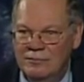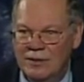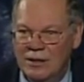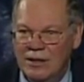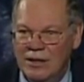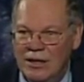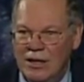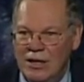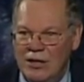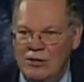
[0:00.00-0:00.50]

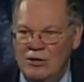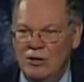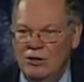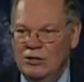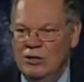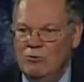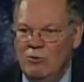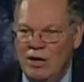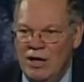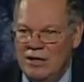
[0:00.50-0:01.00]
The only way
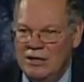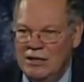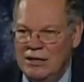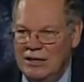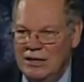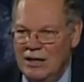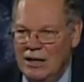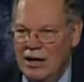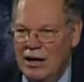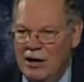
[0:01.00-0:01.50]
it can get
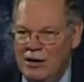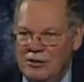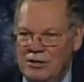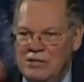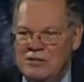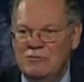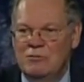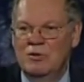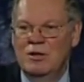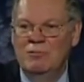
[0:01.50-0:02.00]
iron is from the
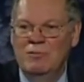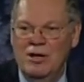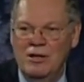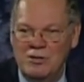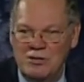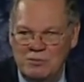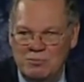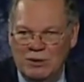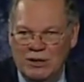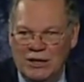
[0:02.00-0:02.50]
mother's
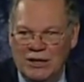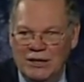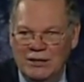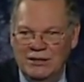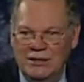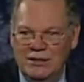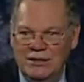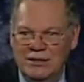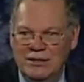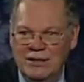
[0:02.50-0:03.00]
blood,
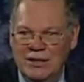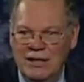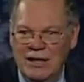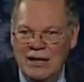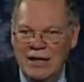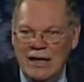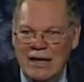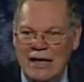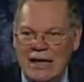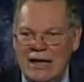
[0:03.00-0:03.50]

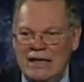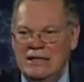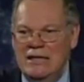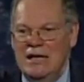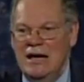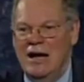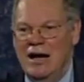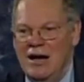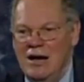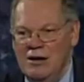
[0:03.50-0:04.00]
and the
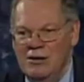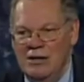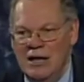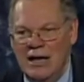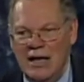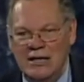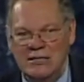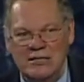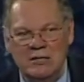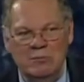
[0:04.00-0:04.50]
iron has to
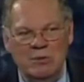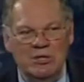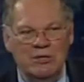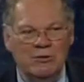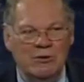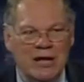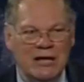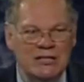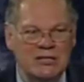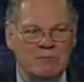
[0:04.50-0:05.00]
be
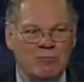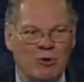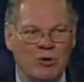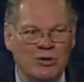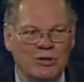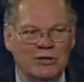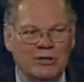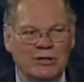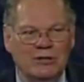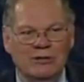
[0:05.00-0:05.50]
transported
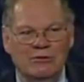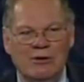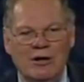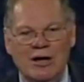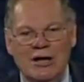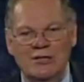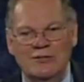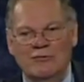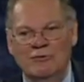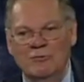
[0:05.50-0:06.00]
across
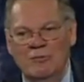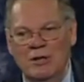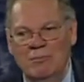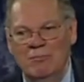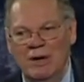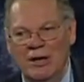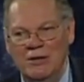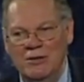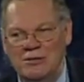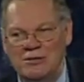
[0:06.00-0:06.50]
from the
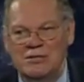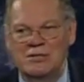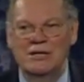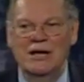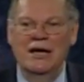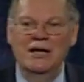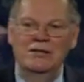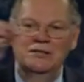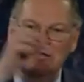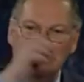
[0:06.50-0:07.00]
mother's side to
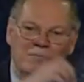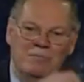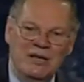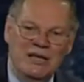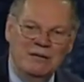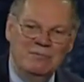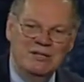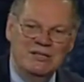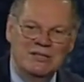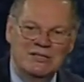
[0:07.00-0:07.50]
the baby's
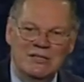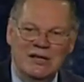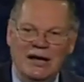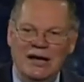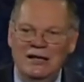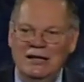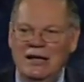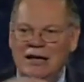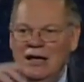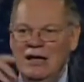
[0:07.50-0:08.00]
side
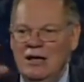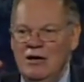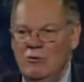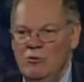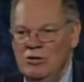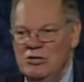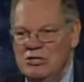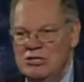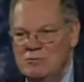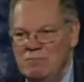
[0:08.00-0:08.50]
with
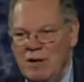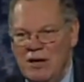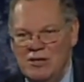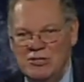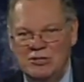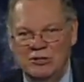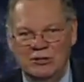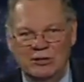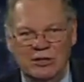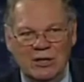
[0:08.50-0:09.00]
special
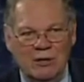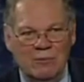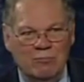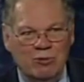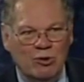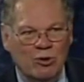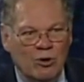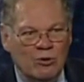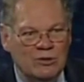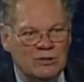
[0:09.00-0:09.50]

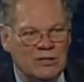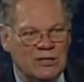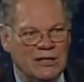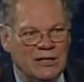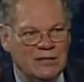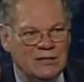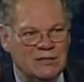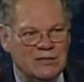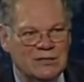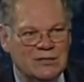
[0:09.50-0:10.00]

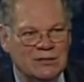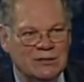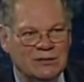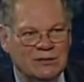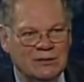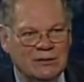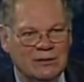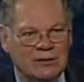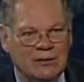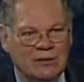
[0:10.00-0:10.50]
proteins,
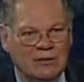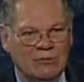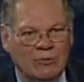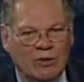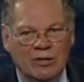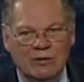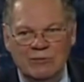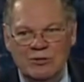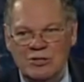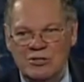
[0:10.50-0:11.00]
one of which
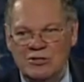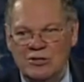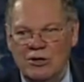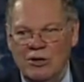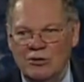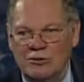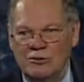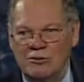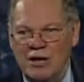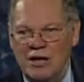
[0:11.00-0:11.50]
is called
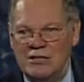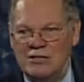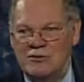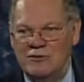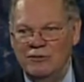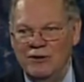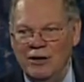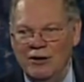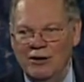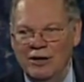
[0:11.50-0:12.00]

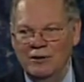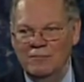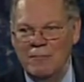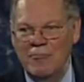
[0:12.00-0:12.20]
transferrin,